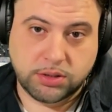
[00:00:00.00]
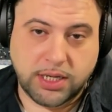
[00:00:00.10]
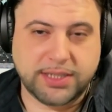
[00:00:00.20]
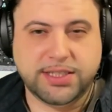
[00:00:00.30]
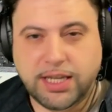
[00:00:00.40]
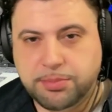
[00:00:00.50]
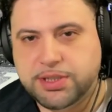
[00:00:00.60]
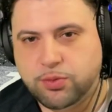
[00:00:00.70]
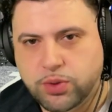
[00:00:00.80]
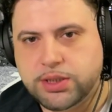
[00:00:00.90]
a
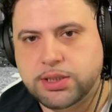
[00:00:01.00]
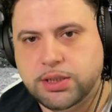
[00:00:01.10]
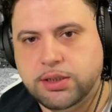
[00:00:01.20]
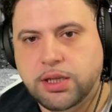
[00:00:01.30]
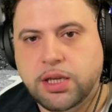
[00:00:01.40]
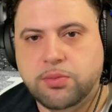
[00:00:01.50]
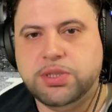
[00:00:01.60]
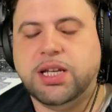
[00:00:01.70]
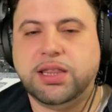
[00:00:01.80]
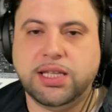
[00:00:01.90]
Jameis Winston,
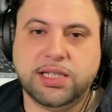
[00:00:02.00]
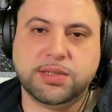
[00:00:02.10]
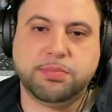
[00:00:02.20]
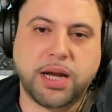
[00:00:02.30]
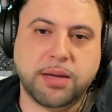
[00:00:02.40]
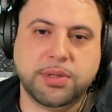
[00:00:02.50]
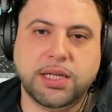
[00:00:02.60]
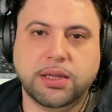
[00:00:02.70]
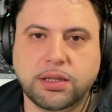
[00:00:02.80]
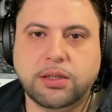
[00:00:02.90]
which I think is probably a
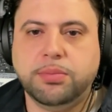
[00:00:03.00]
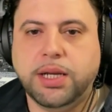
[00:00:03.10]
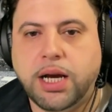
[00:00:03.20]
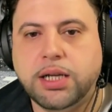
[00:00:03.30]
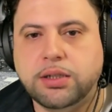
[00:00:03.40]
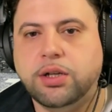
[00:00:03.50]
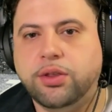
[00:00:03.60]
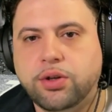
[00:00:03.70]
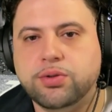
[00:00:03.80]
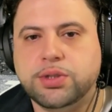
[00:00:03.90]
little bit under
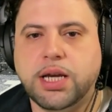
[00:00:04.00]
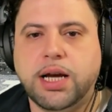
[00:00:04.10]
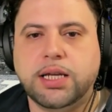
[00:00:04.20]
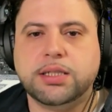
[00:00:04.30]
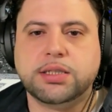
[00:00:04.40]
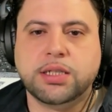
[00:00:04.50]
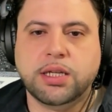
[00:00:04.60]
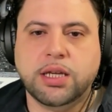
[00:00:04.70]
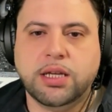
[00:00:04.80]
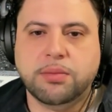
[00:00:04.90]
those guys,
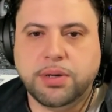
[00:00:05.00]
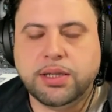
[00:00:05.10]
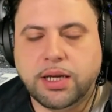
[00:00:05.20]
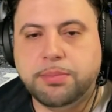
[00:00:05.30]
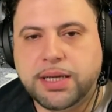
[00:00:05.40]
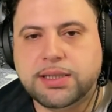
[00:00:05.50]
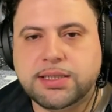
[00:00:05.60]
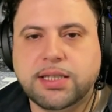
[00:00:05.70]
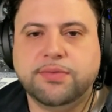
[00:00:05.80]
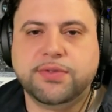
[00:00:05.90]
but about the
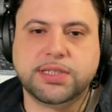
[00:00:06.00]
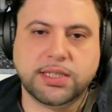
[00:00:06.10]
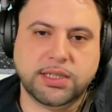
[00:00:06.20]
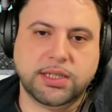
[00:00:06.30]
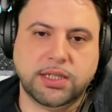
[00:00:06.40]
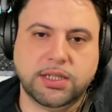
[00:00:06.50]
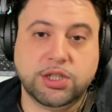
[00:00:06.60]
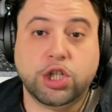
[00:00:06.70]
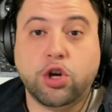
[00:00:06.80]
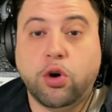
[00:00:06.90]
same vicinity,
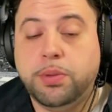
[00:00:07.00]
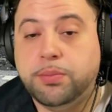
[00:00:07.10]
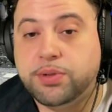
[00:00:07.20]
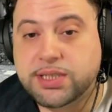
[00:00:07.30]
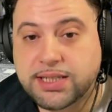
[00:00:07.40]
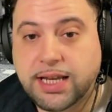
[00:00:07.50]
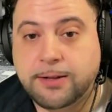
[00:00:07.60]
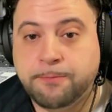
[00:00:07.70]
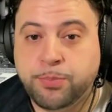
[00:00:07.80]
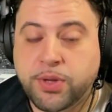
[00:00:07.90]
Jacoby Brissett,
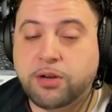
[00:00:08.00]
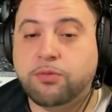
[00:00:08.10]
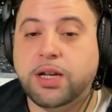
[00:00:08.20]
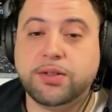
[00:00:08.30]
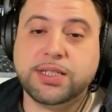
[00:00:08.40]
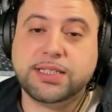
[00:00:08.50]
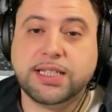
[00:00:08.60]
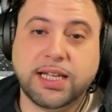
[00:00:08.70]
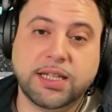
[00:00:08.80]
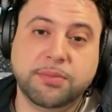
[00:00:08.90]
around the
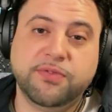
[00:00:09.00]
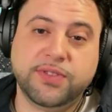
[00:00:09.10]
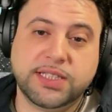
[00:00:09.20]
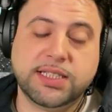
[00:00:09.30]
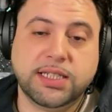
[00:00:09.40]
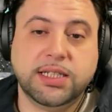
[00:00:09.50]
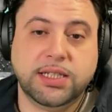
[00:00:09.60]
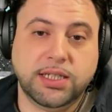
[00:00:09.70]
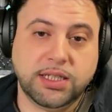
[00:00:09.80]
same vicinity.